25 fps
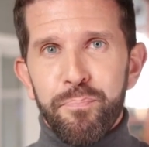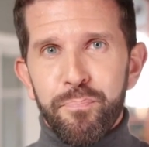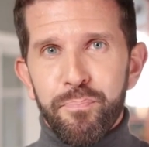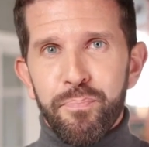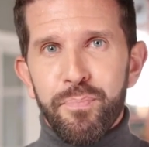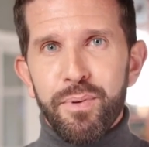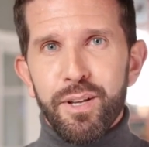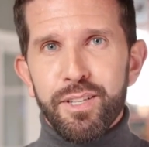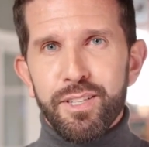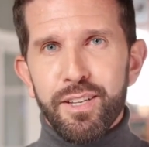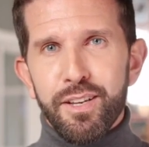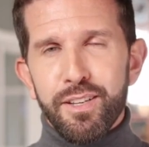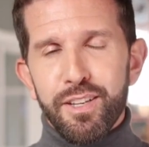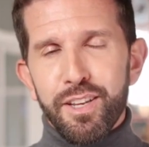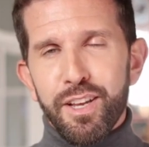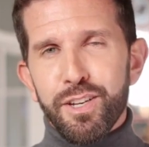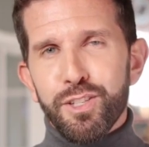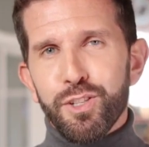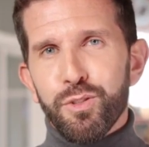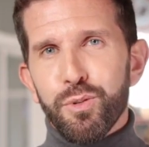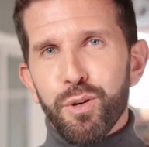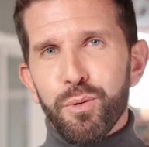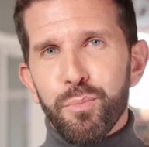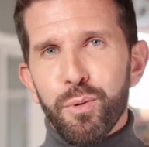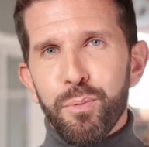This is
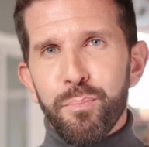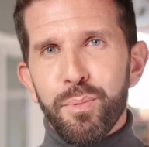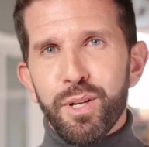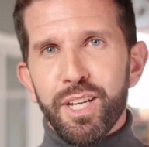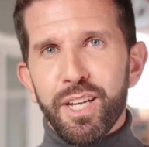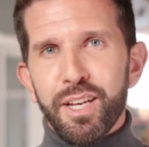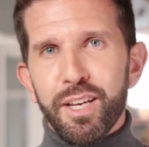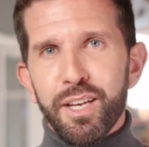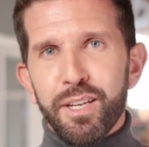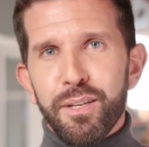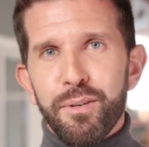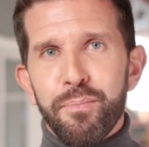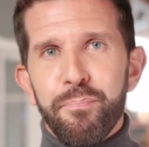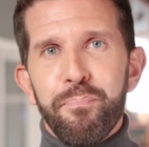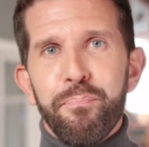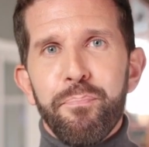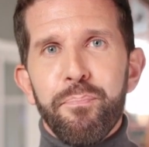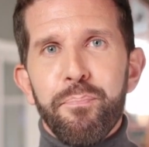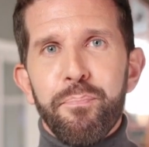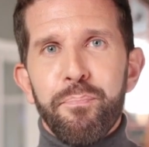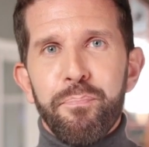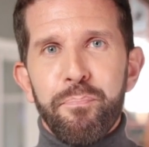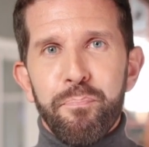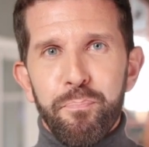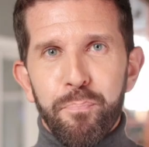history repeating,
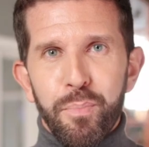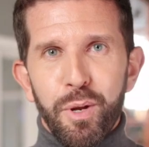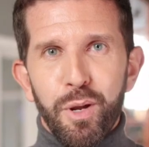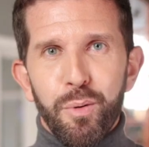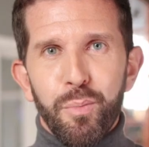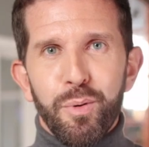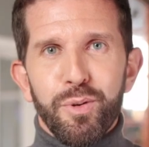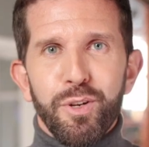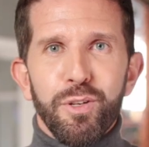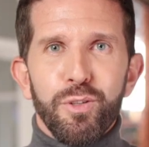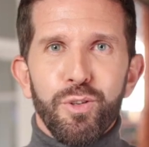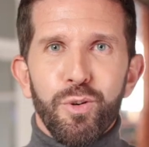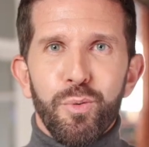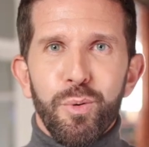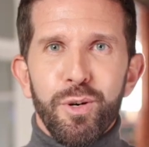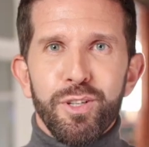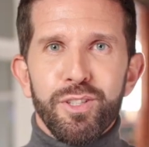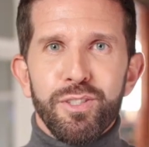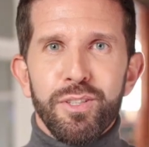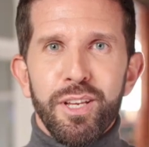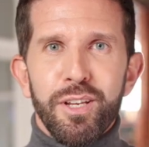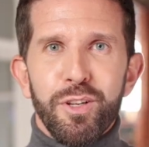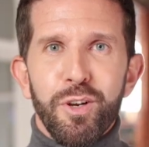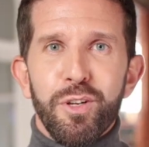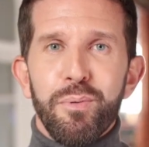but with a
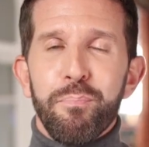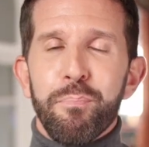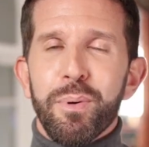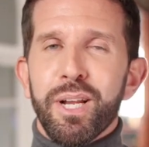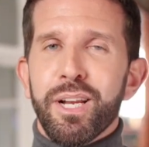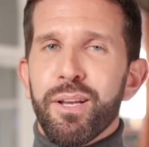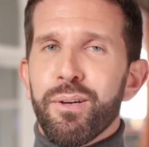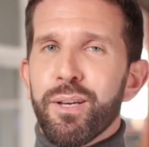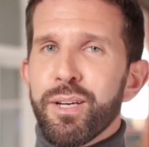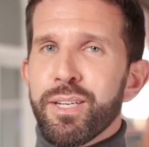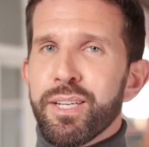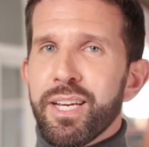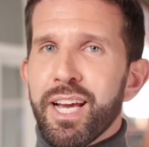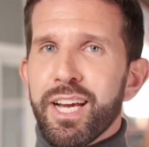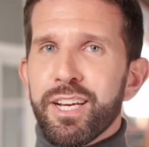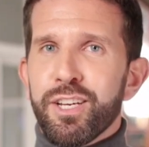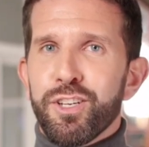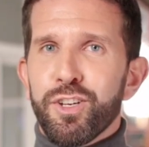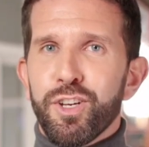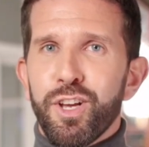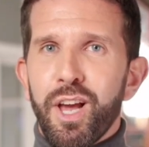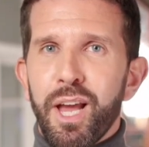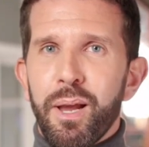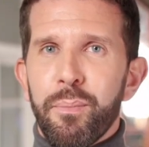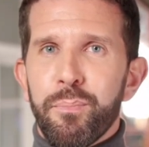twist that could make the next
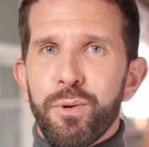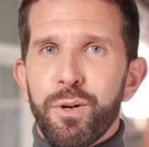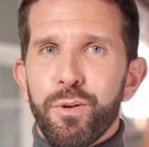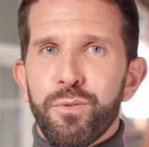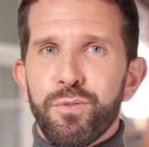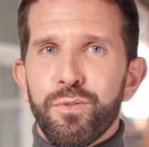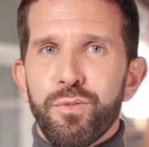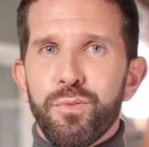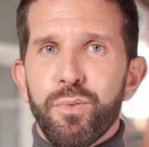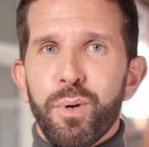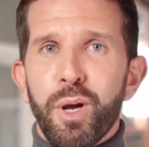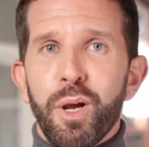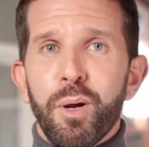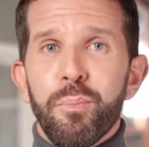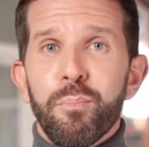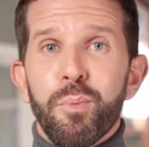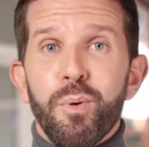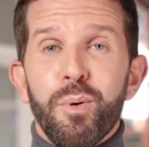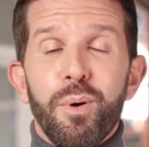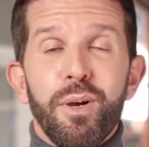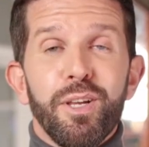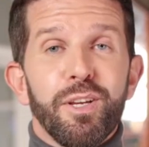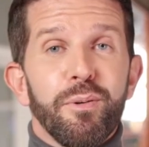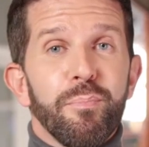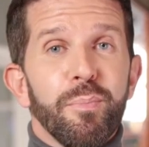chapter far
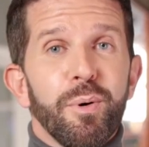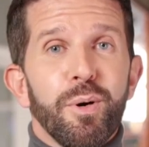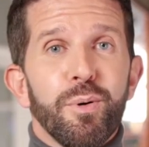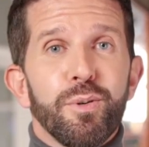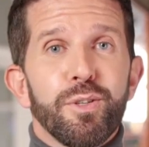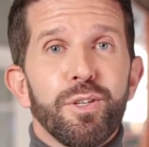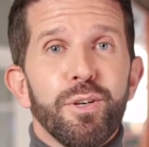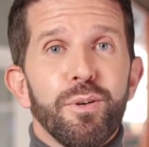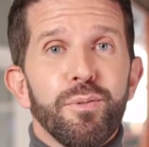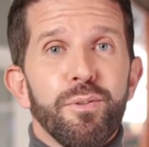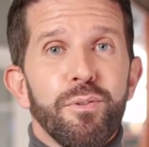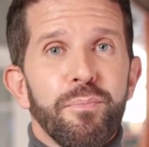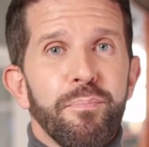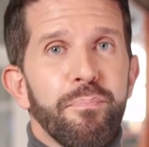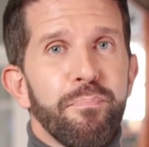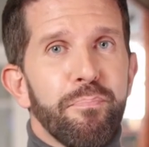more explosive.